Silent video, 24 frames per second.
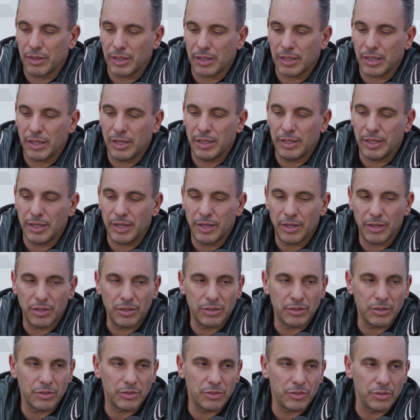of like
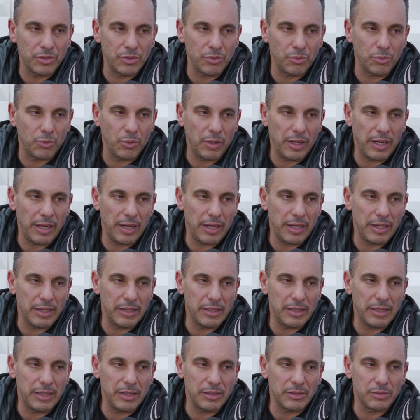adhered to the way
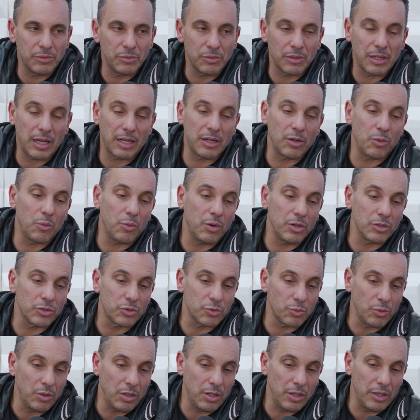it kind of
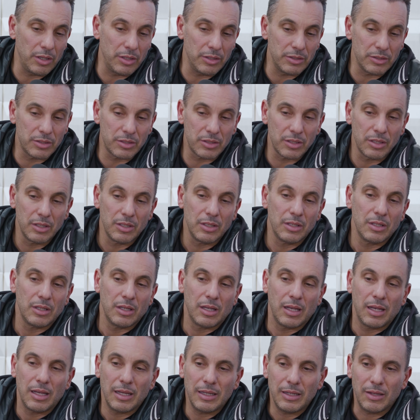once was. Yeah.
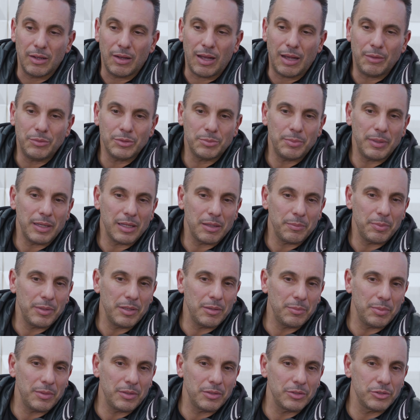I was making a
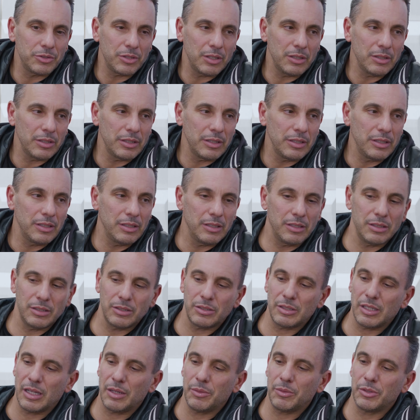peanut butter and jelly
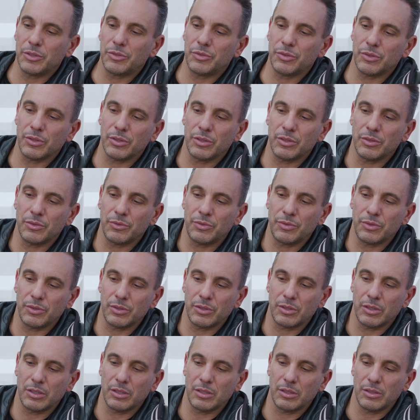sandwich for
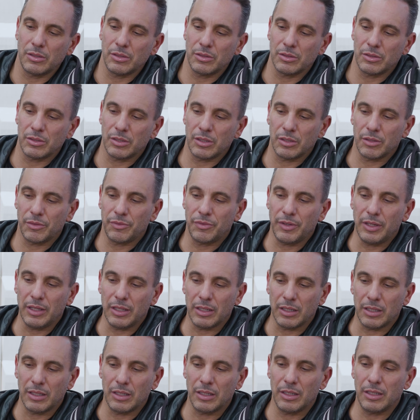
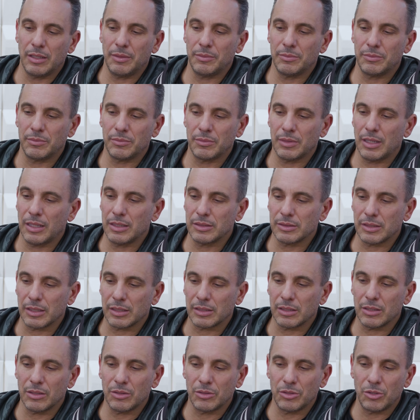Serafina, and Lana's
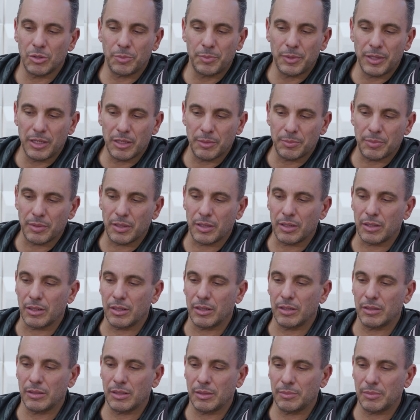like, no peanut
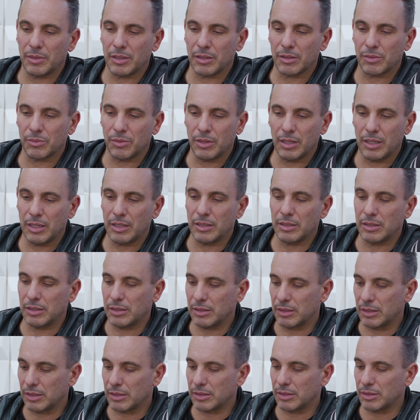butter. And I'm like, why? And
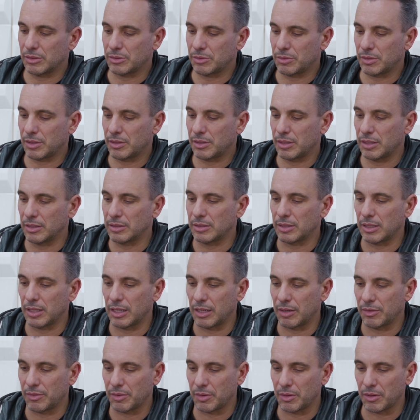then like there's kids that
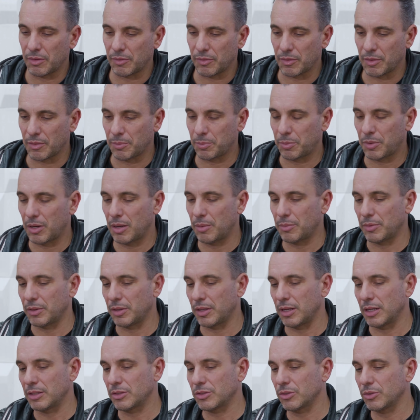have a problem
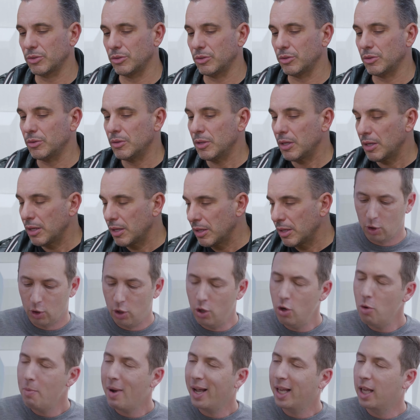with it at school.
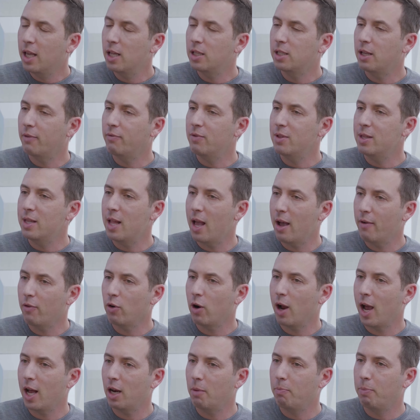Do you know my kids have
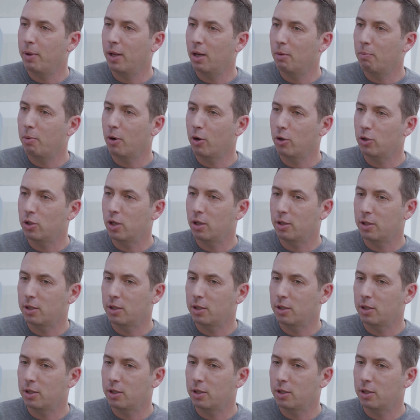never had a peanut butter and